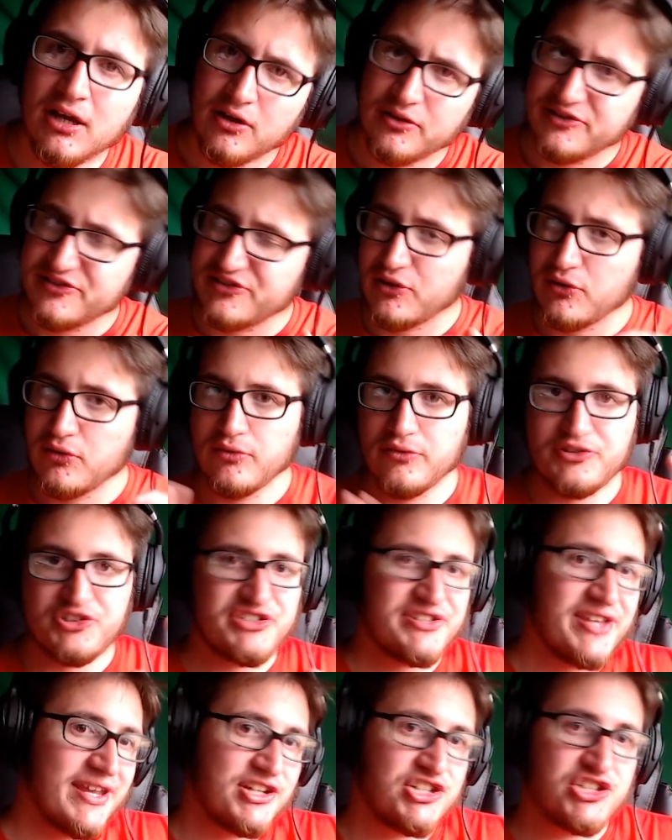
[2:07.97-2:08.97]
this whole
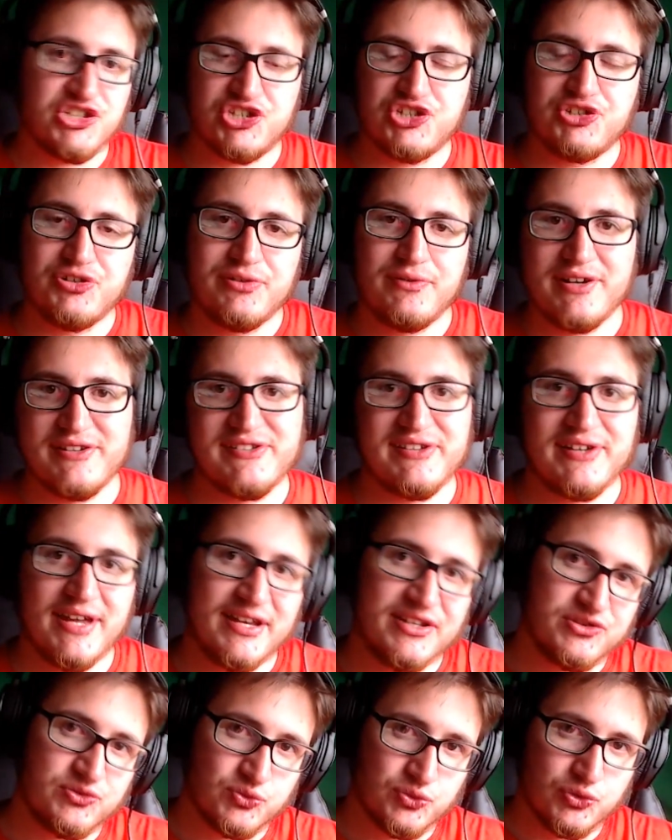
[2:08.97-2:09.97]
sanctioned street racing
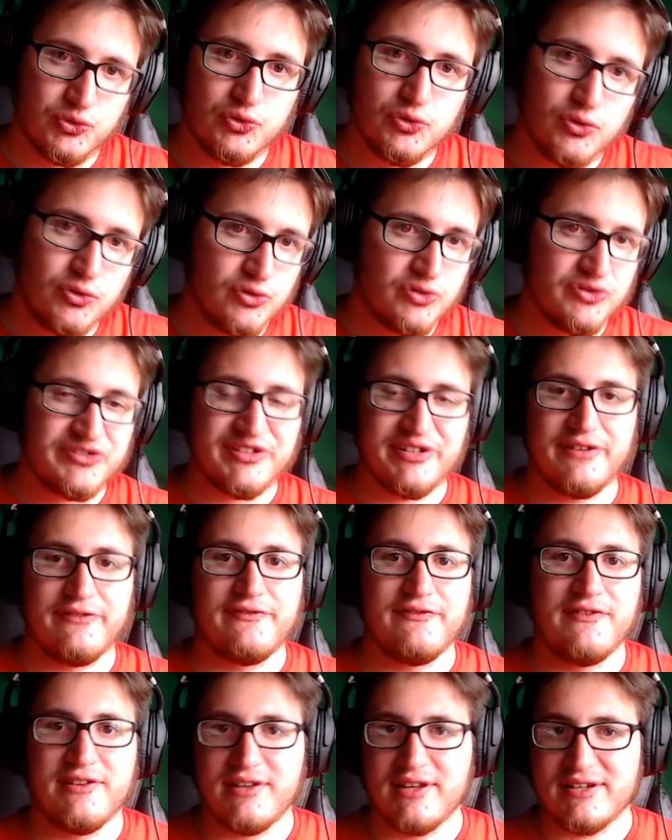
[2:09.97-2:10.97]
has rules and
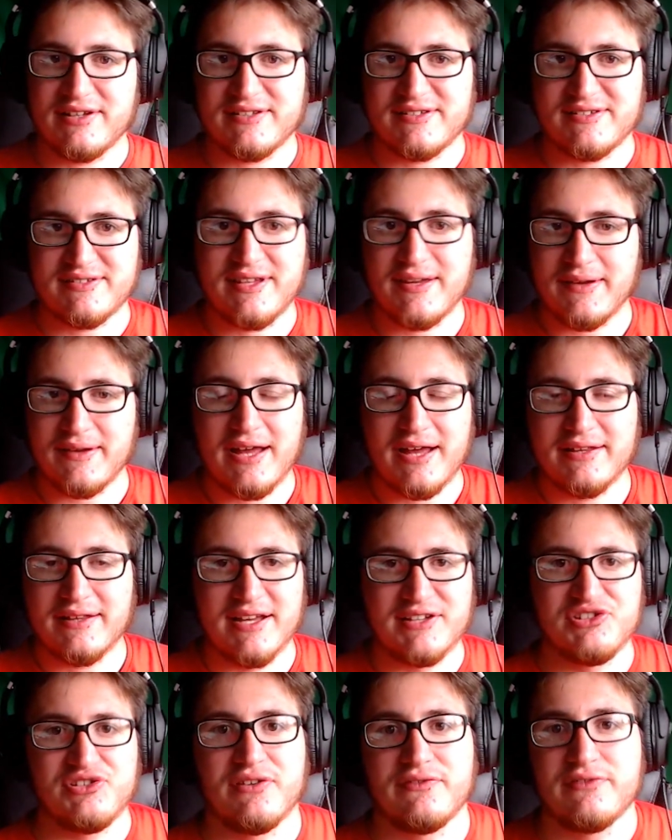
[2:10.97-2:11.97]

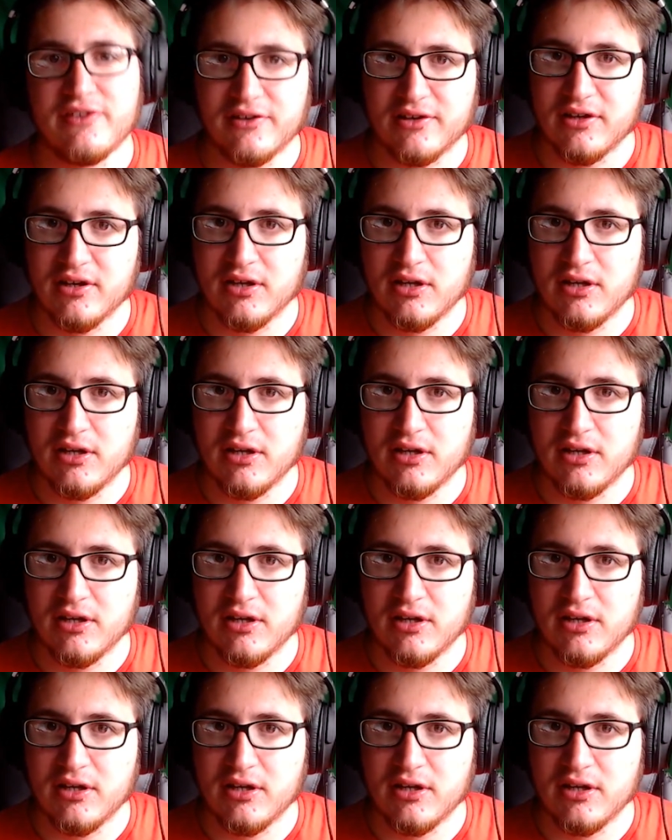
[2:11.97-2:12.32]
guidelines you have to